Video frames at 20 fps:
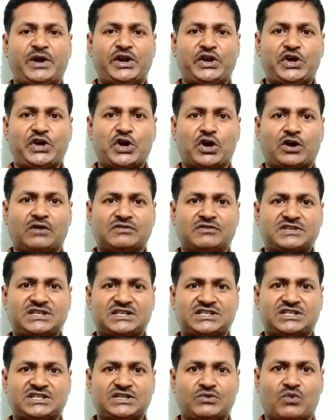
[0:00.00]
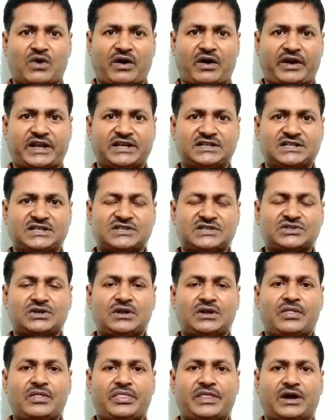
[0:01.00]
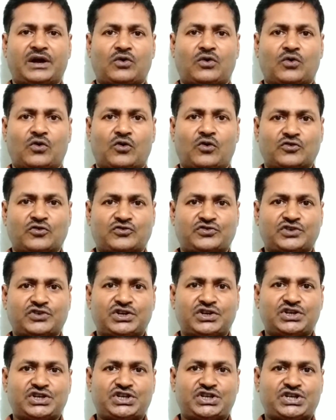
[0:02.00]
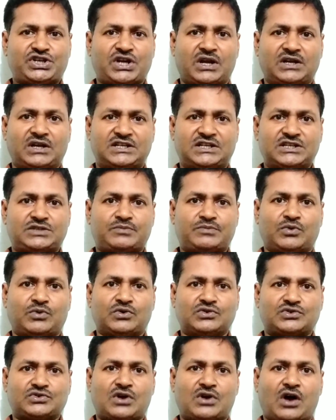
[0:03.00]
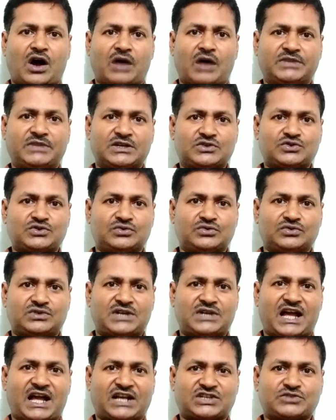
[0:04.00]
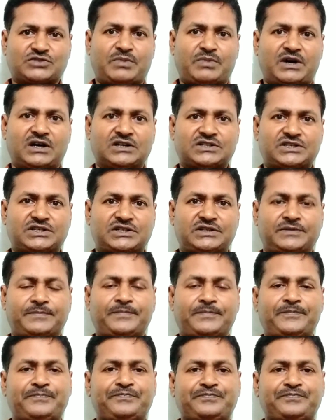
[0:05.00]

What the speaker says: period of 60 working days, the court shall dispose of the suit ex parte.